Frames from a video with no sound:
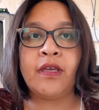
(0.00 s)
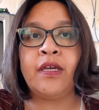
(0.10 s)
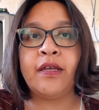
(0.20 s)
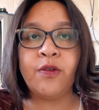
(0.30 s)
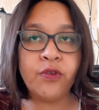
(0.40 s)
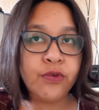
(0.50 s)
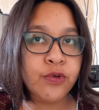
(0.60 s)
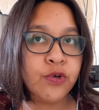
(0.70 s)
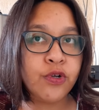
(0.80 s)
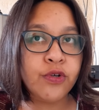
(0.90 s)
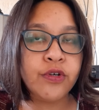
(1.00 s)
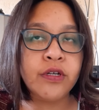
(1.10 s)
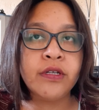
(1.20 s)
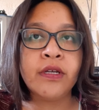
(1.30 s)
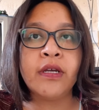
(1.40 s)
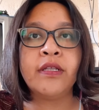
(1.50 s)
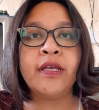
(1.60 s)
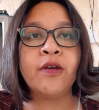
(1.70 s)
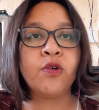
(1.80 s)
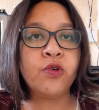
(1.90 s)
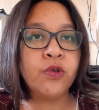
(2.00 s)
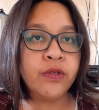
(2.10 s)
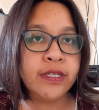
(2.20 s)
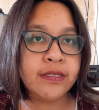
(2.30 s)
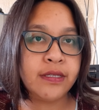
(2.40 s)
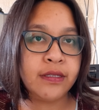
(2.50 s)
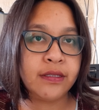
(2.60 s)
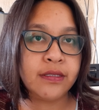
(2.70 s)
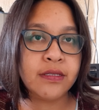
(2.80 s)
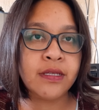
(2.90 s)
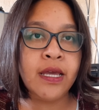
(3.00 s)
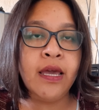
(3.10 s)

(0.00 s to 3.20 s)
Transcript: in another color the concluding sentence.